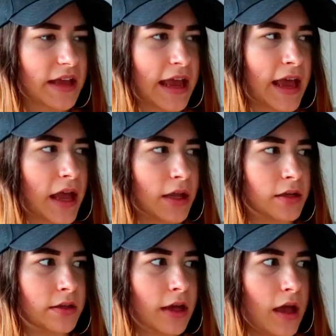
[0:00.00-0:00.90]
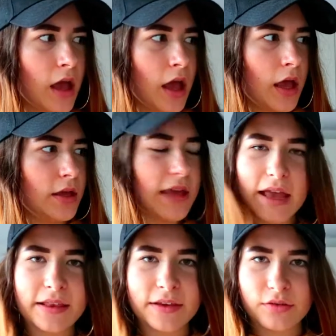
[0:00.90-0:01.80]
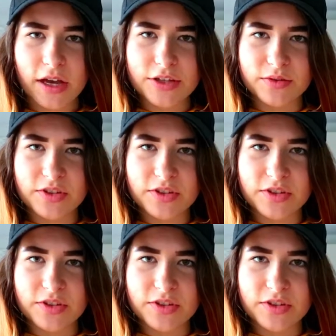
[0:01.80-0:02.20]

And yeah, then you guys will